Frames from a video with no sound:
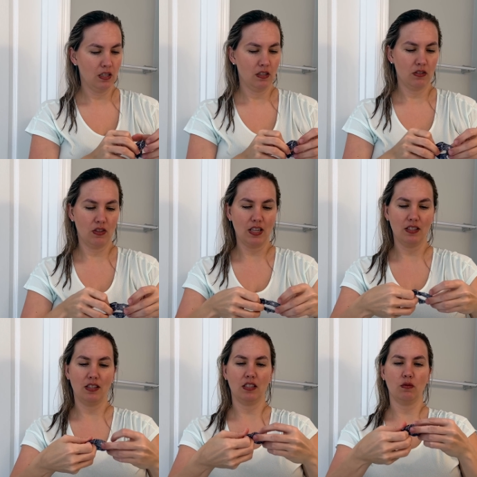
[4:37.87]
So
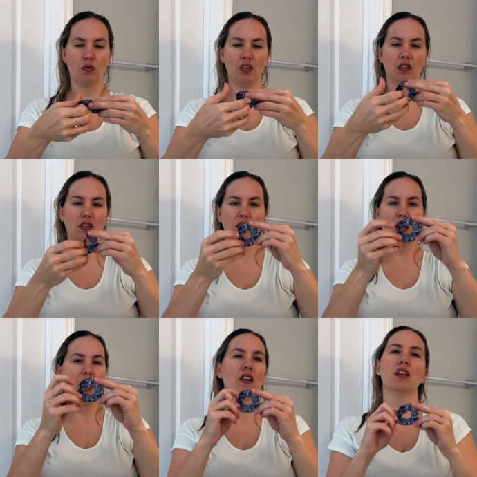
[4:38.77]
that's this one.
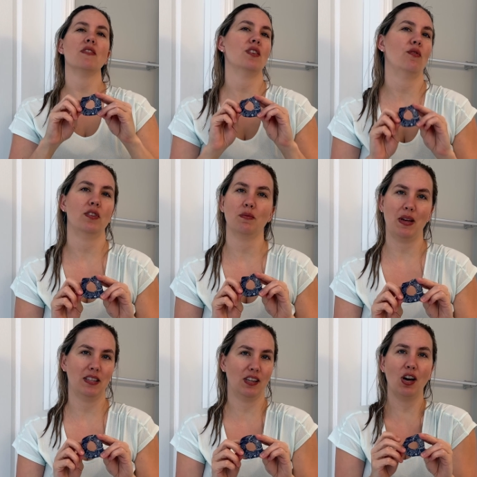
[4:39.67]
I don't even know if it's meant to go.